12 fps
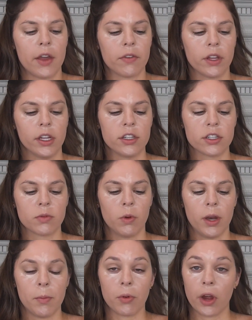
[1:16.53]
I really just
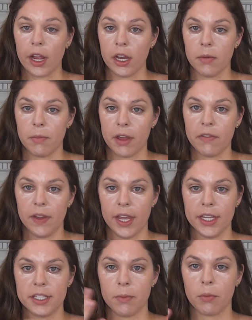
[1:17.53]
want to brighten my
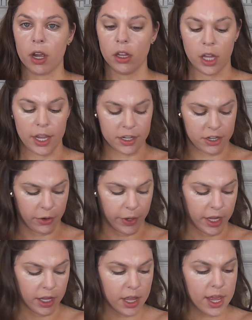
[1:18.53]
face and bring light to
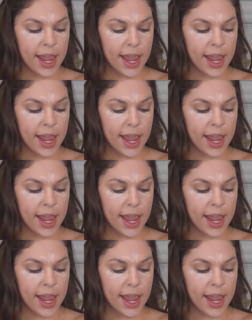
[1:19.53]
it.